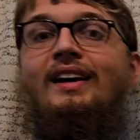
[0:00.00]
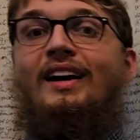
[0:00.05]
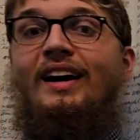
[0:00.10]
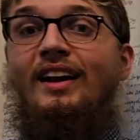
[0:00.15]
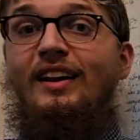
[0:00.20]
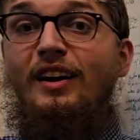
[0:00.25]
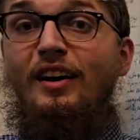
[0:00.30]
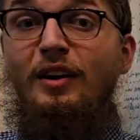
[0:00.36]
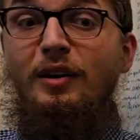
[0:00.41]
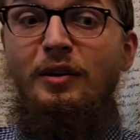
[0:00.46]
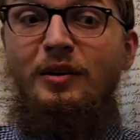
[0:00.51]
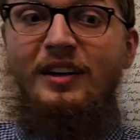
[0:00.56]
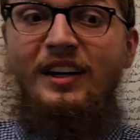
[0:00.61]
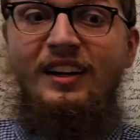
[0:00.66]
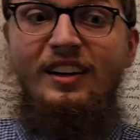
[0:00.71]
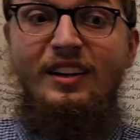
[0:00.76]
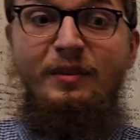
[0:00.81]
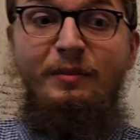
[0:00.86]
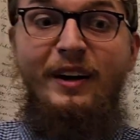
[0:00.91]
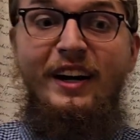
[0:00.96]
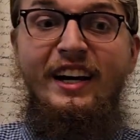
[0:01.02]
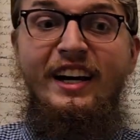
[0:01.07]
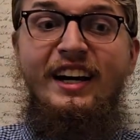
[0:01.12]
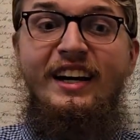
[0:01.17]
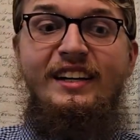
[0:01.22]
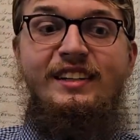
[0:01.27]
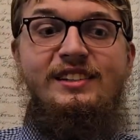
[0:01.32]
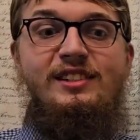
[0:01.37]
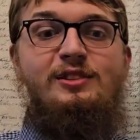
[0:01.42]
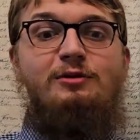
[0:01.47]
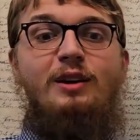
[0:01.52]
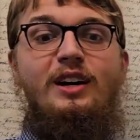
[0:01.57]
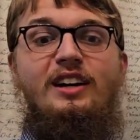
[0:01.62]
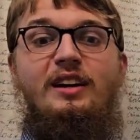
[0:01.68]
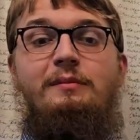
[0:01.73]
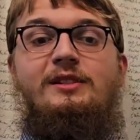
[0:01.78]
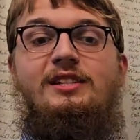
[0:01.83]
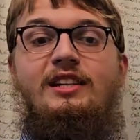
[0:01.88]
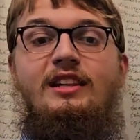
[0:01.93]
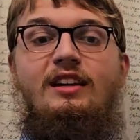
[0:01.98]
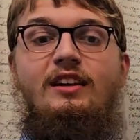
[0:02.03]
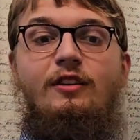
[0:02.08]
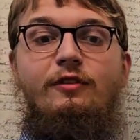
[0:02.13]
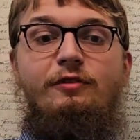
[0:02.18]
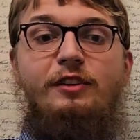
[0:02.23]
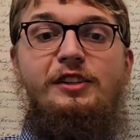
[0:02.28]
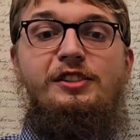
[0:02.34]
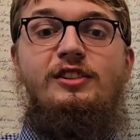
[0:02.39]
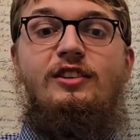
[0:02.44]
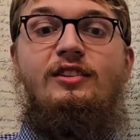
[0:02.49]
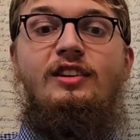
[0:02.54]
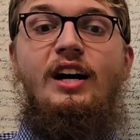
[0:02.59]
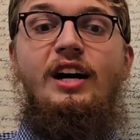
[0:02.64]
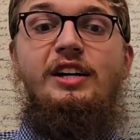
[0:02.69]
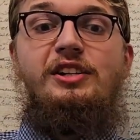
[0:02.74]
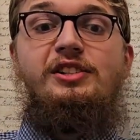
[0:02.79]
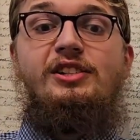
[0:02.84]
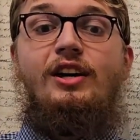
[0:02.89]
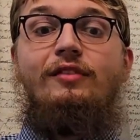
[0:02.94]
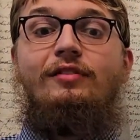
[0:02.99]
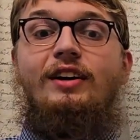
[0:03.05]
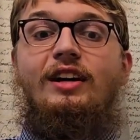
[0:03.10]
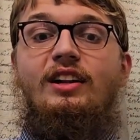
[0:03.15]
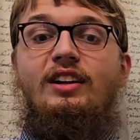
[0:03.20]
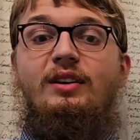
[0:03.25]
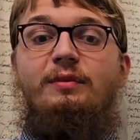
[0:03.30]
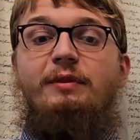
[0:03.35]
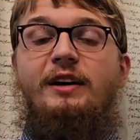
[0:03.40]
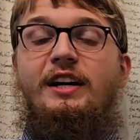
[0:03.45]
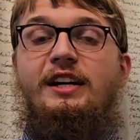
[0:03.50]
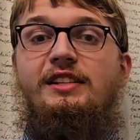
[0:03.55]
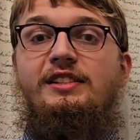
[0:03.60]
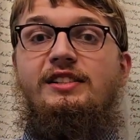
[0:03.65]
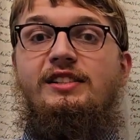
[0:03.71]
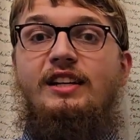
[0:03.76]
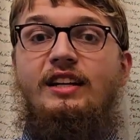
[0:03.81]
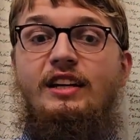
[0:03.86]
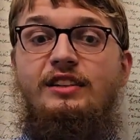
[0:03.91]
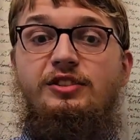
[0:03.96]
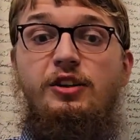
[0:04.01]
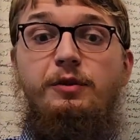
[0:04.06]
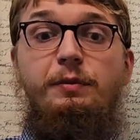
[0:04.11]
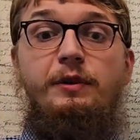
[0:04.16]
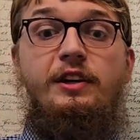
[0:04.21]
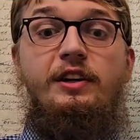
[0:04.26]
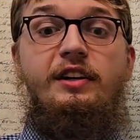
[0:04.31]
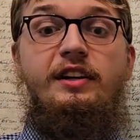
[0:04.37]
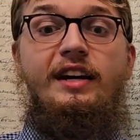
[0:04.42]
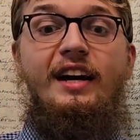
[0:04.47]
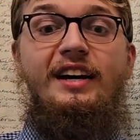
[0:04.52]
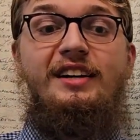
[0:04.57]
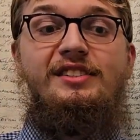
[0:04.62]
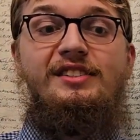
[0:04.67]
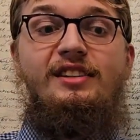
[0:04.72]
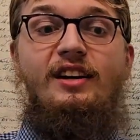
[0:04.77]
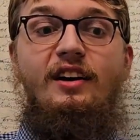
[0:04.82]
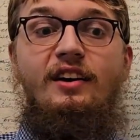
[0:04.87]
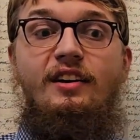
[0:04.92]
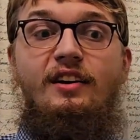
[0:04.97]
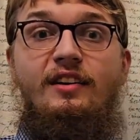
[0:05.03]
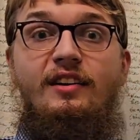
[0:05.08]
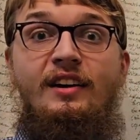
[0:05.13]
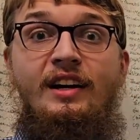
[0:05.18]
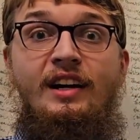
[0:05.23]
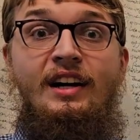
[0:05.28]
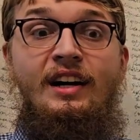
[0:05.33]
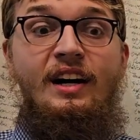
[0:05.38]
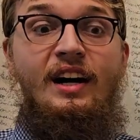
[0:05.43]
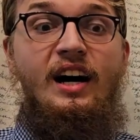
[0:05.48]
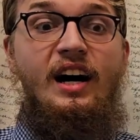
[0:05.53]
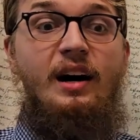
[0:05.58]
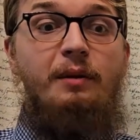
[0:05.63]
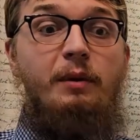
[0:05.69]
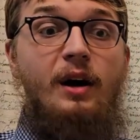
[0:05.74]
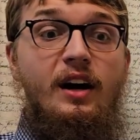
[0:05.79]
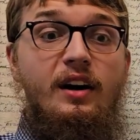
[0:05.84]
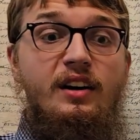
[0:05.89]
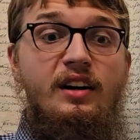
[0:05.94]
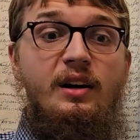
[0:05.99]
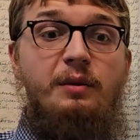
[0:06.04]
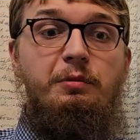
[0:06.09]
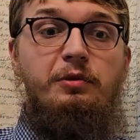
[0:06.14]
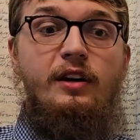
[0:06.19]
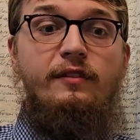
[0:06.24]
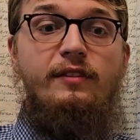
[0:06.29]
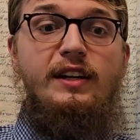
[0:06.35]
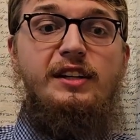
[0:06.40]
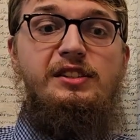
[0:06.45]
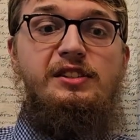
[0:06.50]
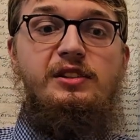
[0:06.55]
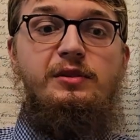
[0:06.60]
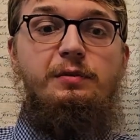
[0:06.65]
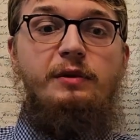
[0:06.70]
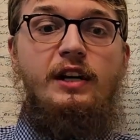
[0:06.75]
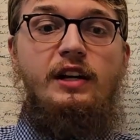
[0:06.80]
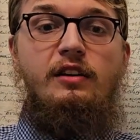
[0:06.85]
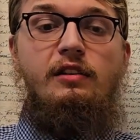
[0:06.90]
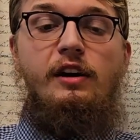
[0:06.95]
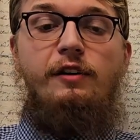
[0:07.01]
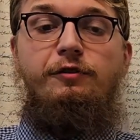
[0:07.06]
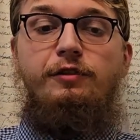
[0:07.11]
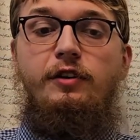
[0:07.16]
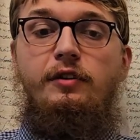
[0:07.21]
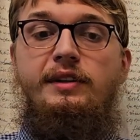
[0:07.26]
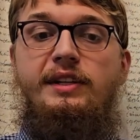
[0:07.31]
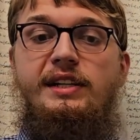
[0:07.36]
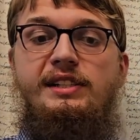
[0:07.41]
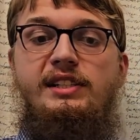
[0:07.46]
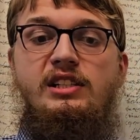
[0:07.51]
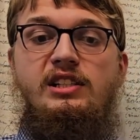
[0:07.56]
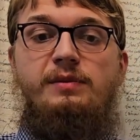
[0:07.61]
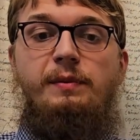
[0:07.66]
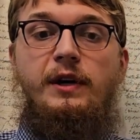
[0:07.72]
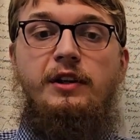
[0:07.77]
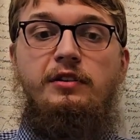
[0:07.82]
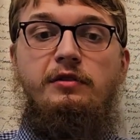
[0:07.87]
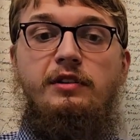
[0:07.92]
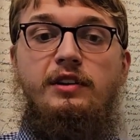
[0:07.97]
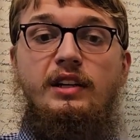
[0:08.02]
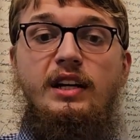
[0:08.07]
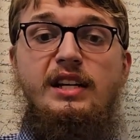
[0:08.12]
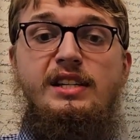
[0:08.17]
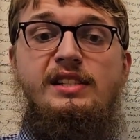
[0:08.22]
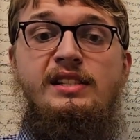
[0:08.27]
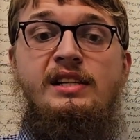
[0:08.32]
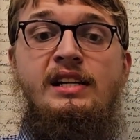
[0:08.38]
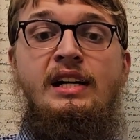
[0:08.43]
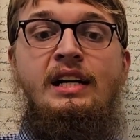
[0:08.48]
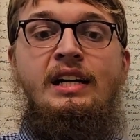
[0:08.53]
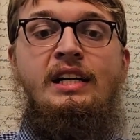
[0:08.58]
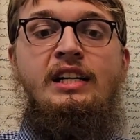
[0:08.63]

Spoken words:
Hello, Killer Bunnies! Welcome to the official launch of Killer Bunnies Jupiter Kickstarter. I'm honored and privileged to bring you a few details about the release.